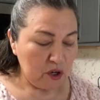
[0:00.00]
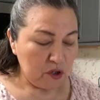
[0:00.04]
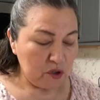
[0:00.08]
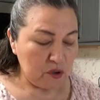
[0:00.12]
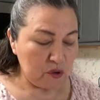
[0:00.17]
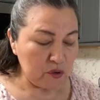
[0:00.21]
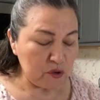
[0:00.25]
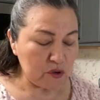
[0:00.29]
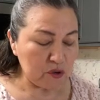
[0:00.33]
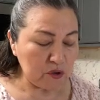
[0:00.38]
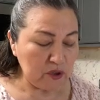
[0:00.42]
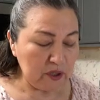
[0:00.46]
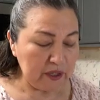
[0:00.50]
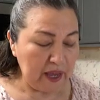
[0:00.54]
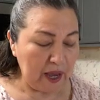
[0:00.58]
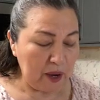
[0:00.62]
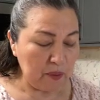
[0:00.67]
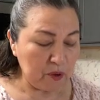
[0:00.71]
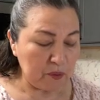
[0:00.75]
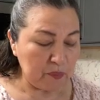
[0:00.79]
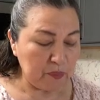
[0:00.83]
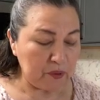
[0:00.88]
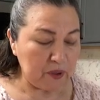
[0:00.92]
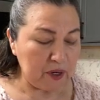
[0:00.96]
Usually
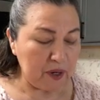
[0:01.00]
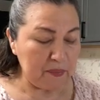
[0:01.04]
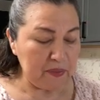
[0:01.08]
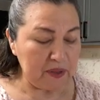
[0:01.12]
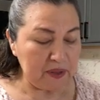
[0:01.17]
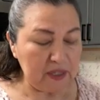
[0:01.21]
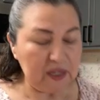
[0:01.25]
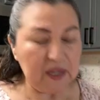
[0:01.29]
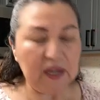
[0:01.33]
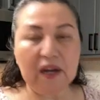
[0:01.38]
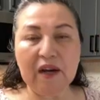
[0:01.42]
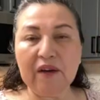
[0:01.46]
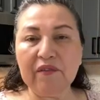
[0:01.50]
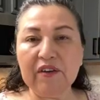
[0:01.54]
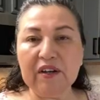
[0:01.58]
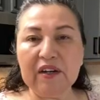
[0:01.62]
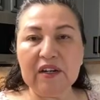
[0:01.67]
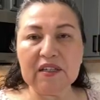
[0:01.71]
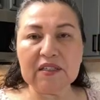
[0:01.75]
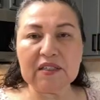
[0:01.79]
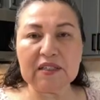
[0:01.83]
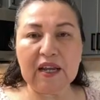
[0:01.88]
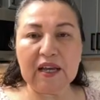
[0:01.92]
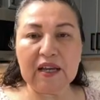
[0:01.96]
I would put them in the
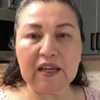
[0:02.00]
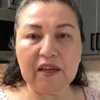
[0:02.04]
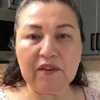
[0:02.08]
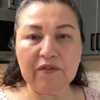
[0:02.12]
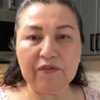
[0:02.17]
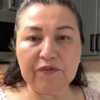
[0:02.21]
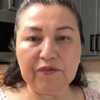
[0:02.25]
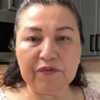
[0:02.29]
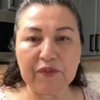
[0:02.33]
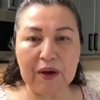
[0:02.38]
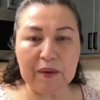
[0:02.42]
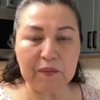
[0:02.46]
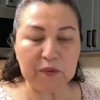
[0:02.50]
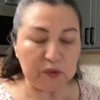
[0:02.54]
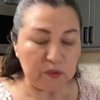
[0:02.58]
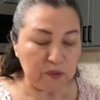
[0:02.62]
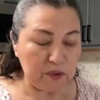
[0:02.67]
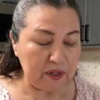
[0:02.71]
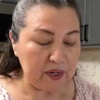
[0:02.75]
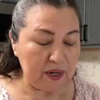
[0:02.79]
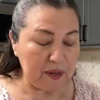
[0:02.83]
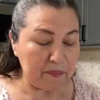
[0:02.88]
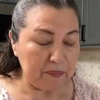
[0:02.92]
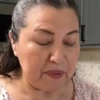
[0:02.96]
oven. It's like if I'm
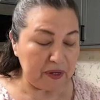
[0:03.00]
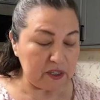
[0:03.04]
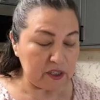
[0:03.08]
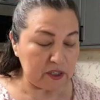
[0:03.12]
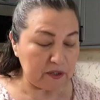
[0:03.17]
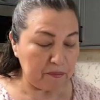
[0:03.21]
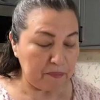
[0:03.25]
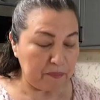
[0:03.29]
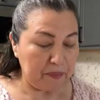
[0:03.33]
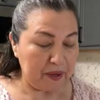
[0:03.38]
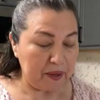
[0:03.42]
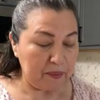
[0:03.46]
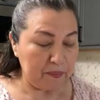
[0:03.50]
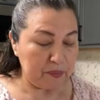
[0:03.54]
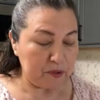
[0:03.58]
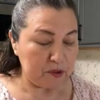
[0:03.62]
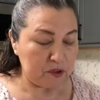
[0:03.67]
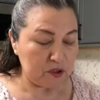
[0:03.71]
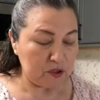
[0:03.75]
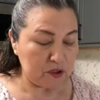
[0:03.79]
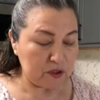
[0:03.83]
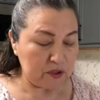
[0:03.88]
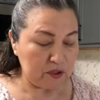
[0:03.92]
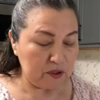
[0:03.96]
doing a bunch of
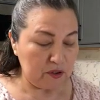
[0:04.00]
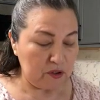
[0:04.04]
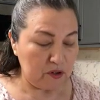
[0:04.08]
peppers,